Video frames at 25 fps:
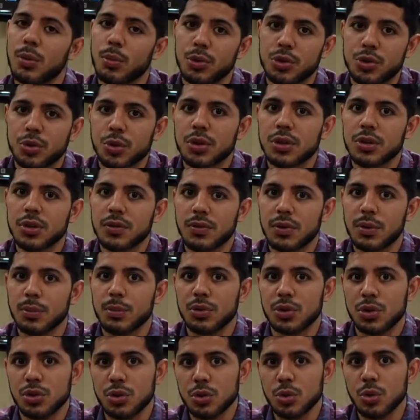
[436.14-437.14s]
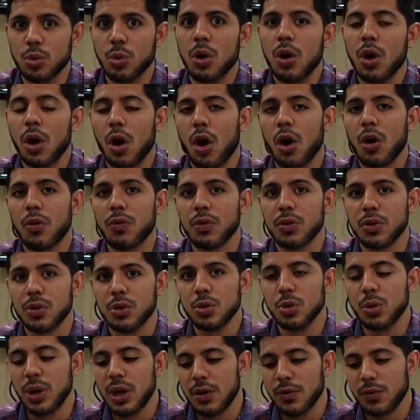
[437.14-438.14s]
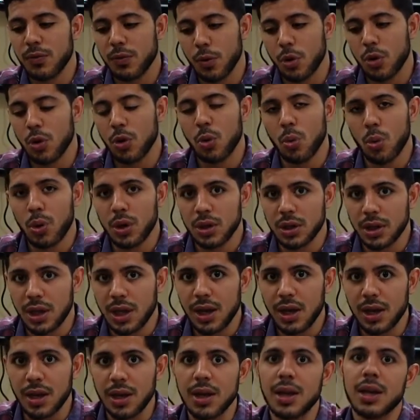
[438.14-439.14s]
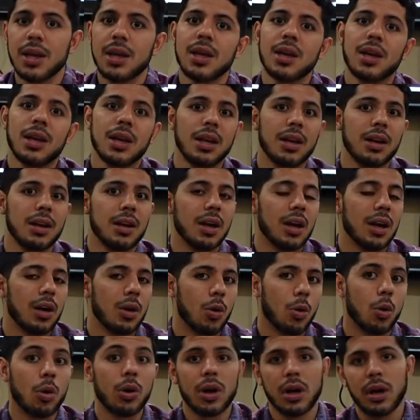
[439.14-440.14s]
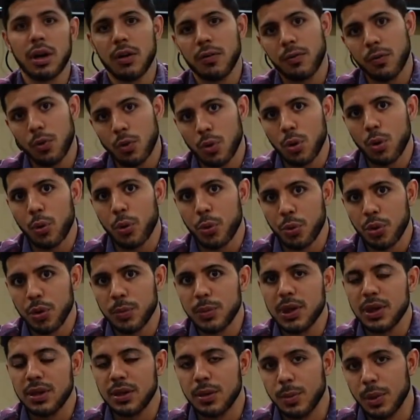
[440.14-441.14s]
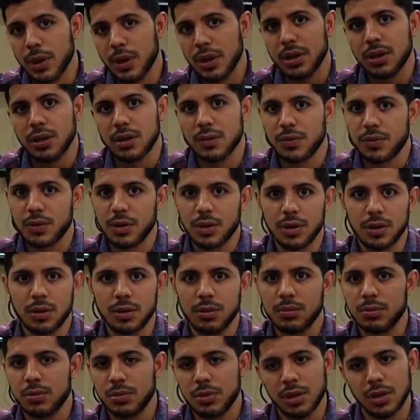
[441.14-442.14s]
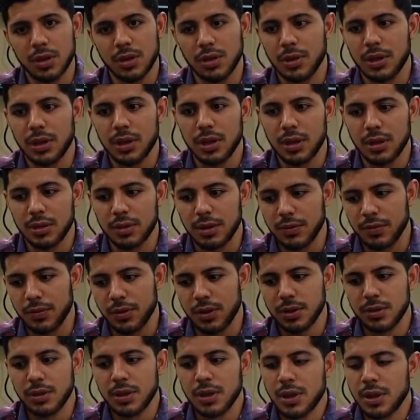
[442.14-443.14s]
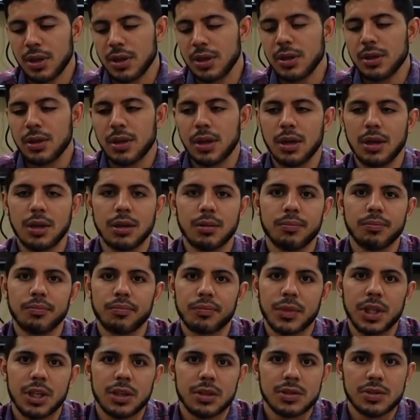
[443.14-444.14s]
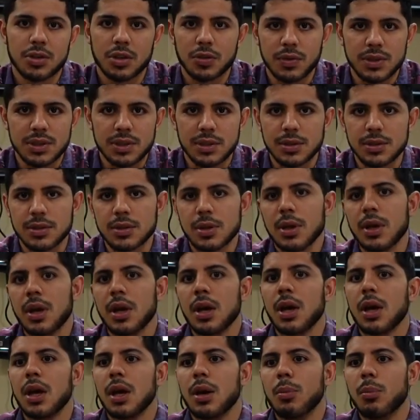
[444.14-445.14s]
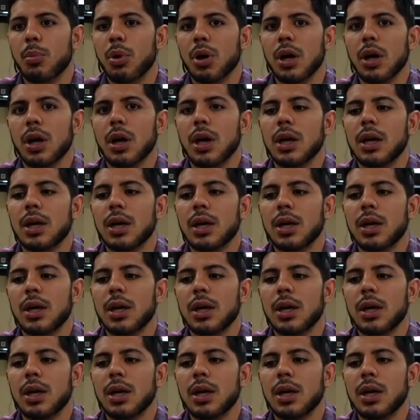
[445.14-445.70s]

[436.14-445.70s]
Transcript: majority of them do offer you a 401k or a 403b, depending if you're in the different services. But